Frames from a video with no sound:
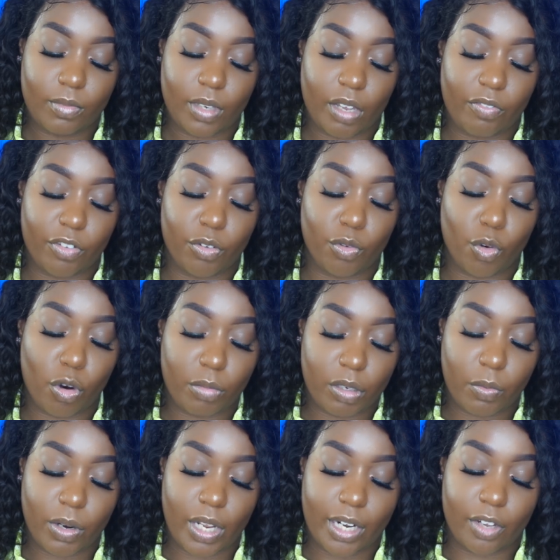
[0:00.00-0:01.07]
If you normally
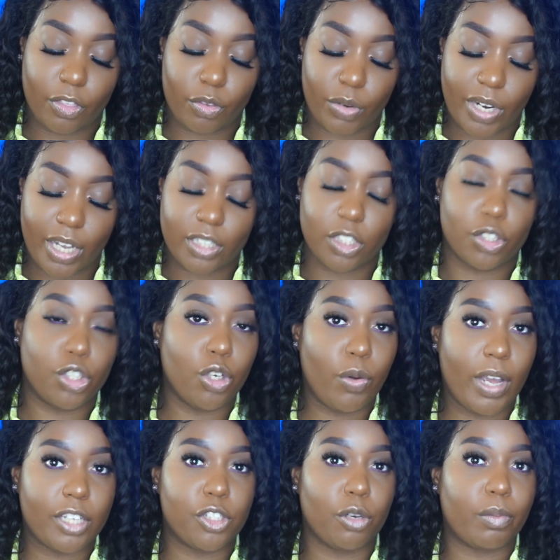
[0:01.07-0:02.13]
wear like a 3X, a
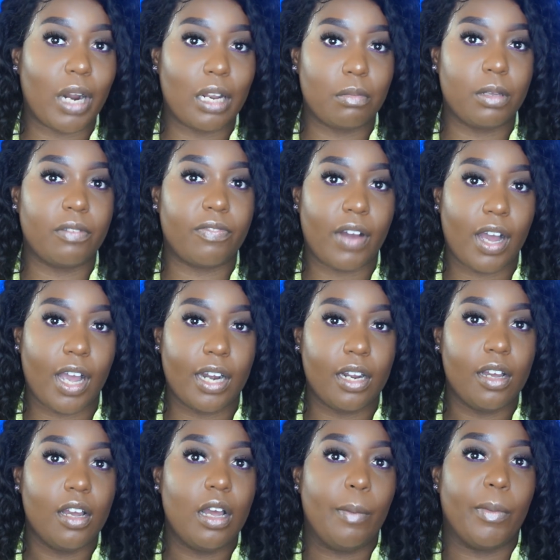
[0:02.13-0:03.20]
2X, you'll probably be fine.
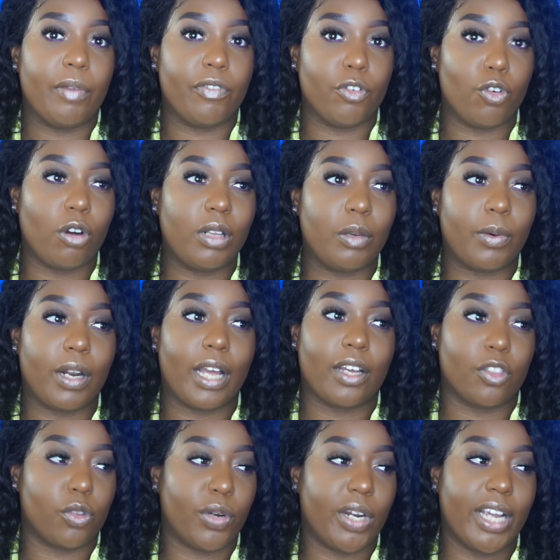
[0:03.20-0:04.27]
But if you normally wear like a
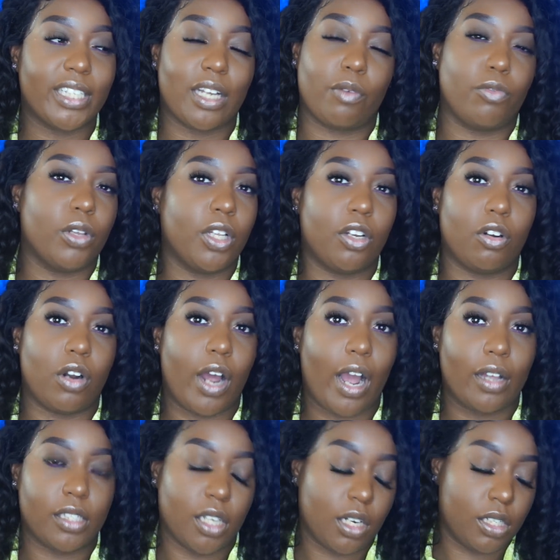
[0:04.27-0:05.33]
3X, I really don't know how
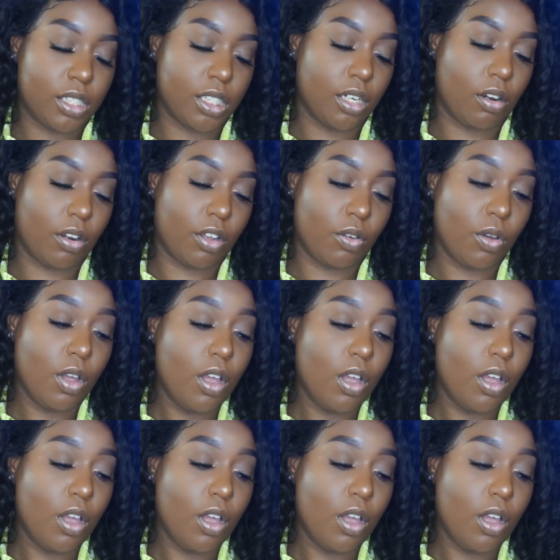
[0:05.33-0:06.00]
it's going to sit on you.